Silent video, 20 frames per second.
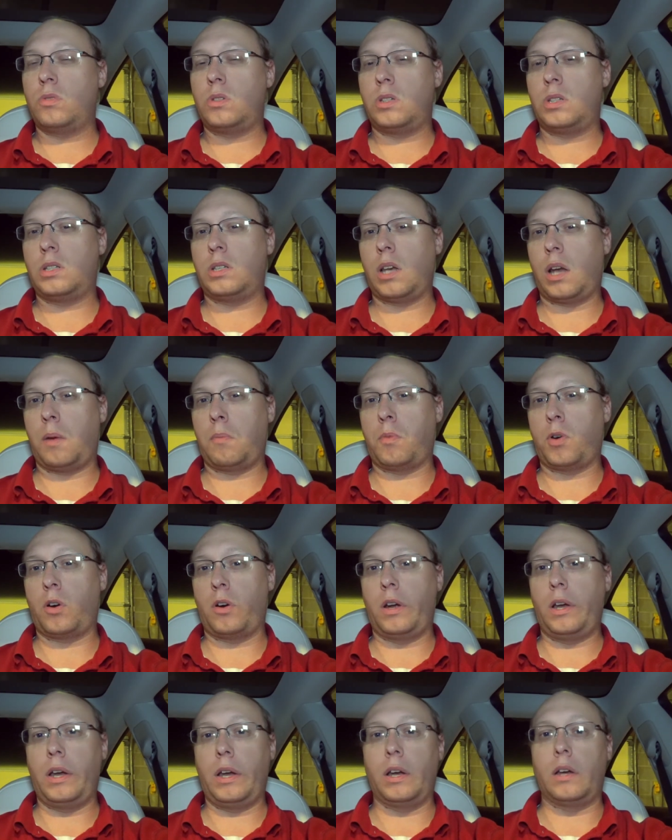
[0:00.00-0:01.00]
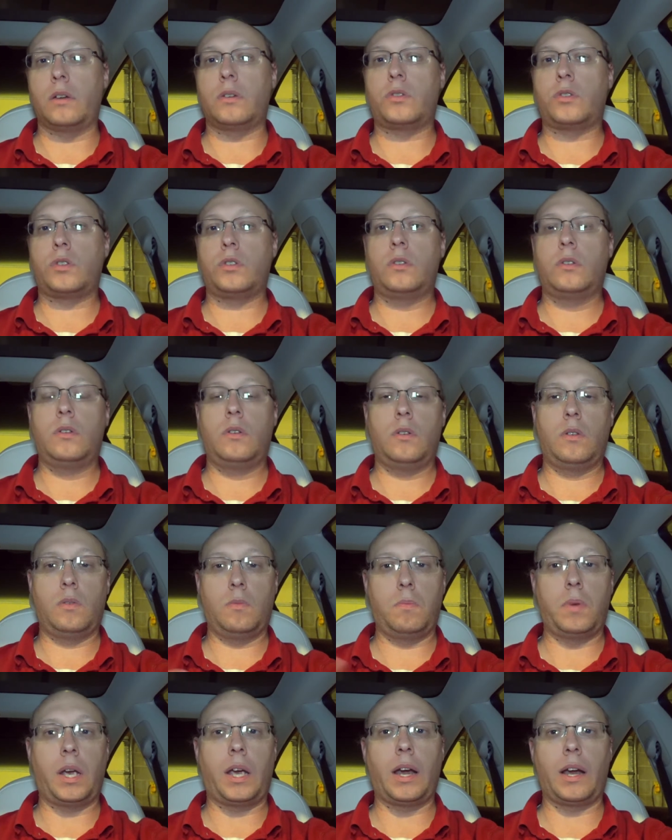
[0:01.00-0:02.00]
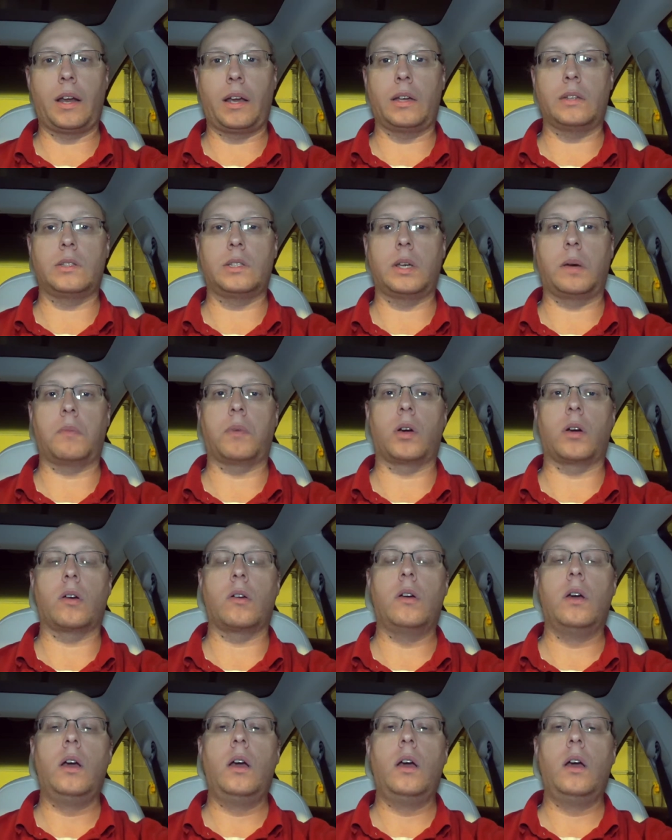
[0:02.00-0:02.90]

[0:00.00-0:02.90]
summer-ish, beginning of summer,